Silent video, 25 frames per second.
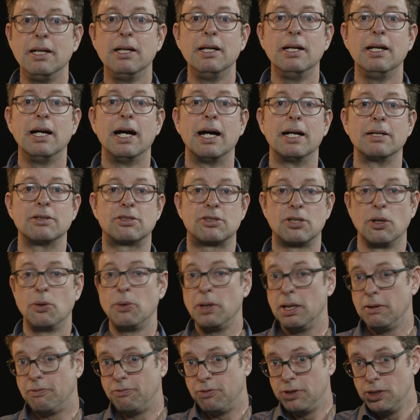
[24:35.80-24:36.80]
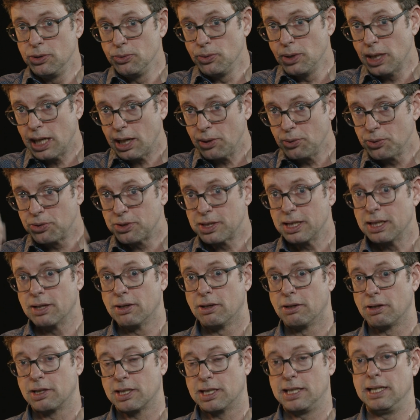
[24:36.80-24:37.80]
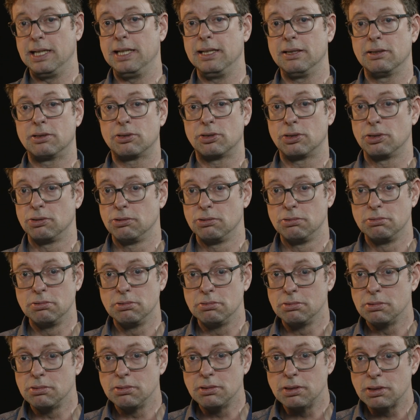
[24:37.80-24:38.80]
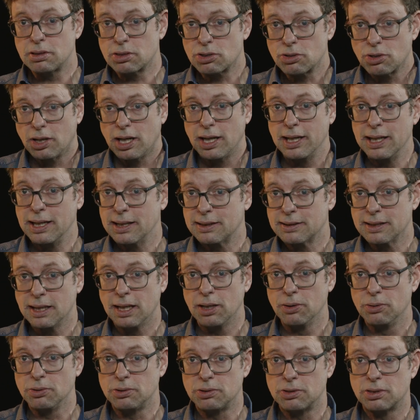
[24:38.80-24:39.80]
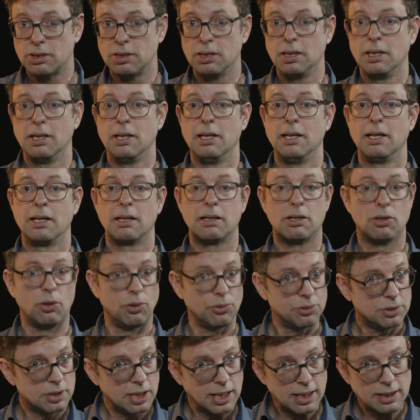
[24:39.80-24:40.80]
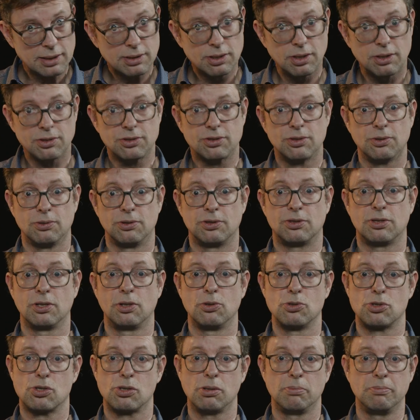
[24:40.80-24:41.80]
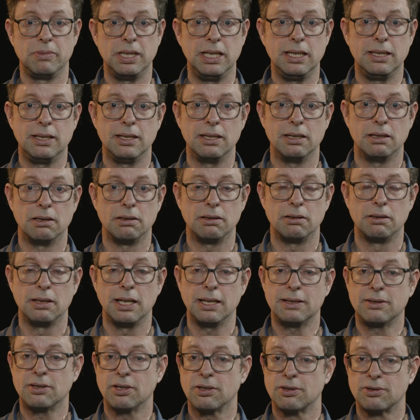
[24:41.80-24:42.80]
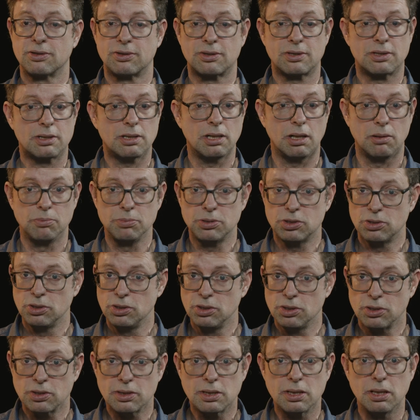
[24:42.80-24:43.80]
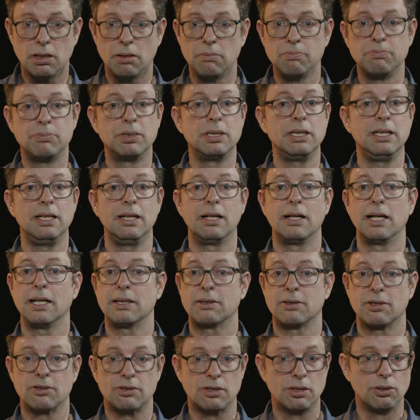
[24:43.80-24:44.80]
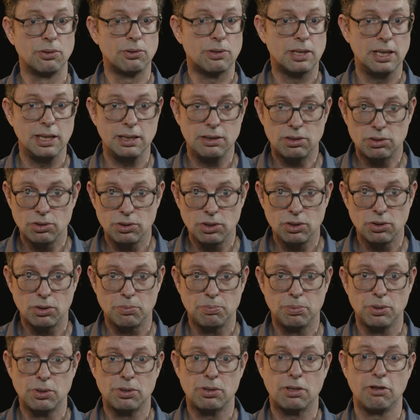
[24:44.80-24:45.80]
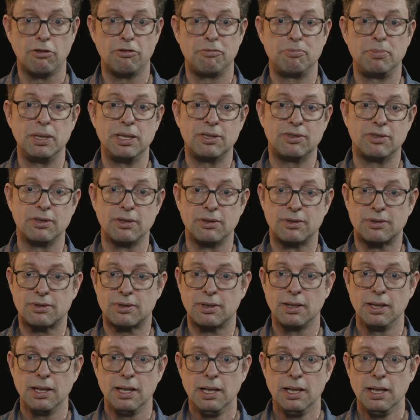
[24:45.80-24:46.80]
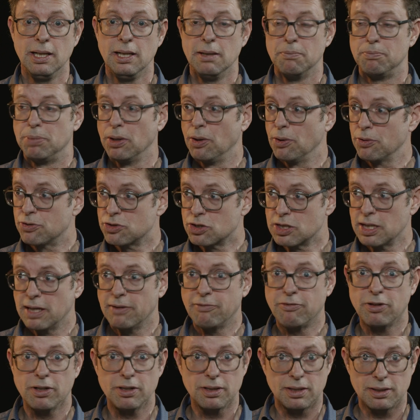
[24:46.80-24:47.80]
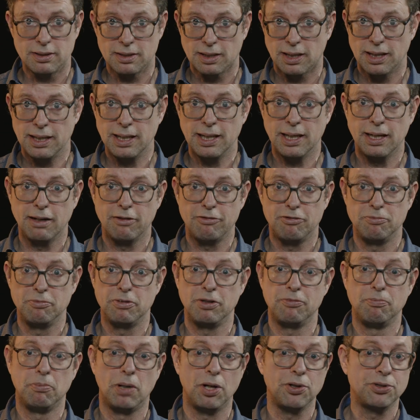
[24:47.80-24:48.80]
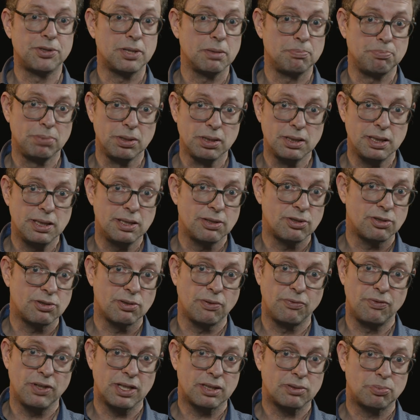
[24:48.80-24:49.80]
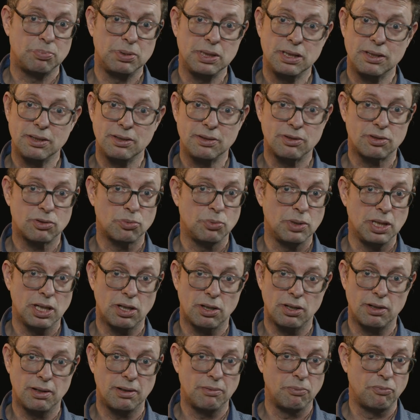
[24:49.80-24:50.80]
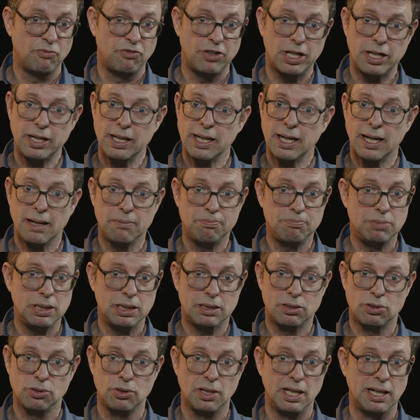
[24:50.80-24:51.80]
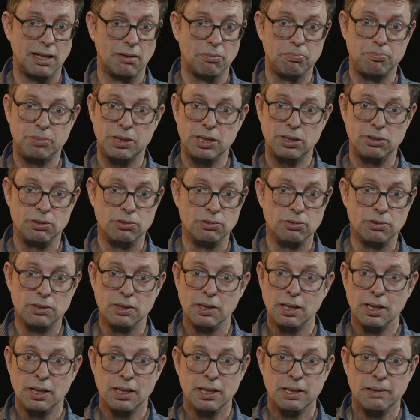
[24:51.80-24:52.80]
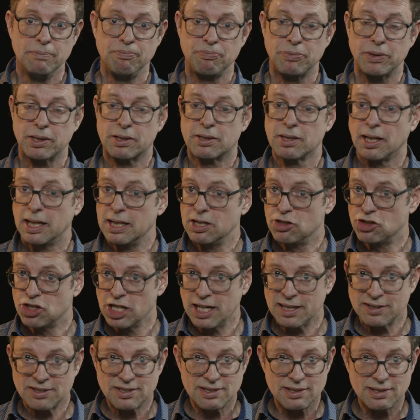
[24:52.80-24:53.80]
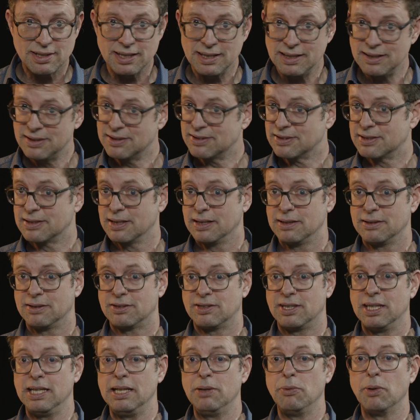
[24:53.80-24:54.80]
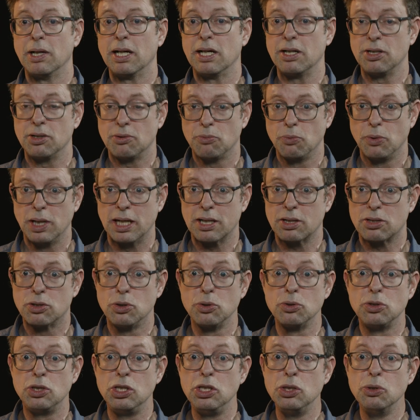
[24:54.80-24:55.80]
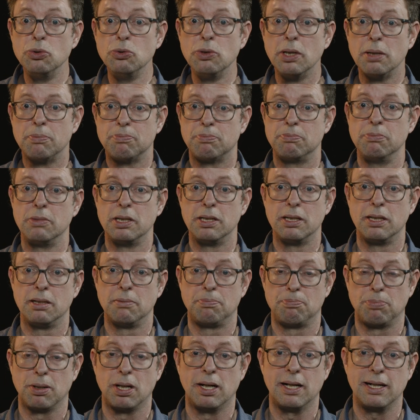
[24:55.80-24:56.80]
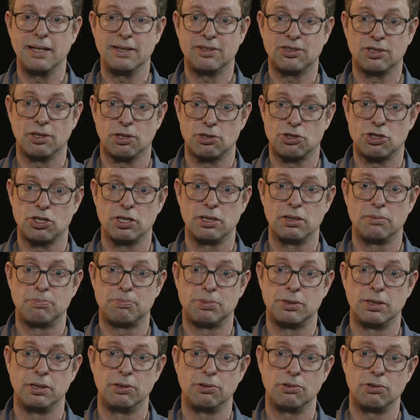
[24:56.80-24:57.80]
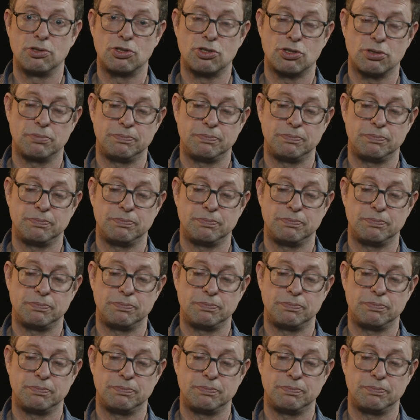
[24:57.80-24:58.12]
And so if you out there are keen to try it out, contact us on social media. Let us come to your company. Let us look into your book of business, both Stefan and I have multiple years of experience. We are very happy to help you digest this and see where could you apply such an approach.